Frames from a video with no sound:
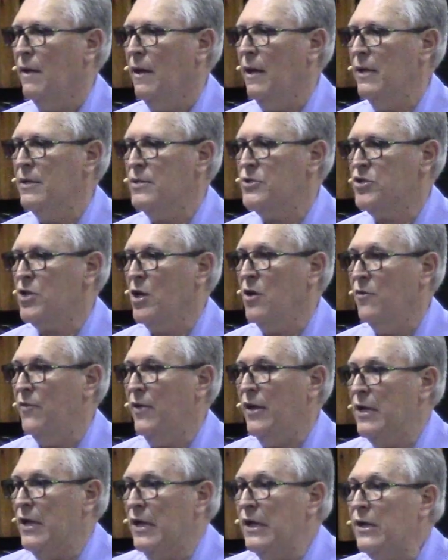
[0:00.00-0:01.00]
And so
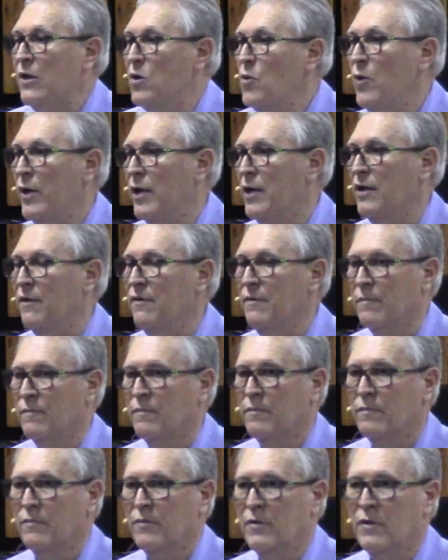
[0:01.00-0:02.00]
they hid away
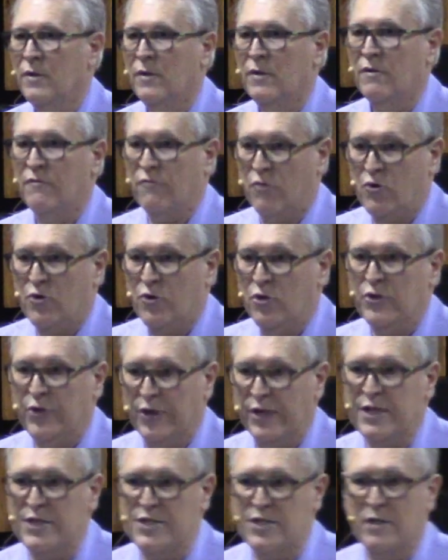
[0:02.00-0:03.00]
for good
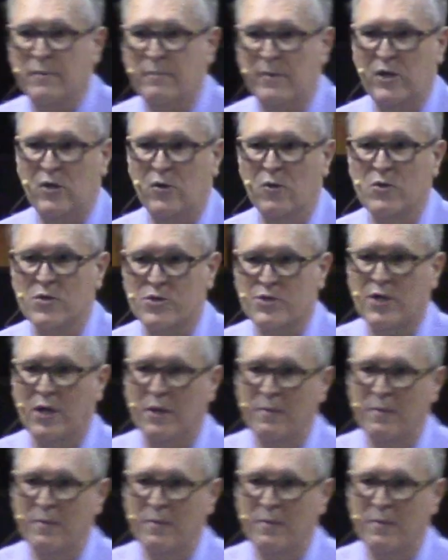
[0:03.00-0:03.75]
reason because,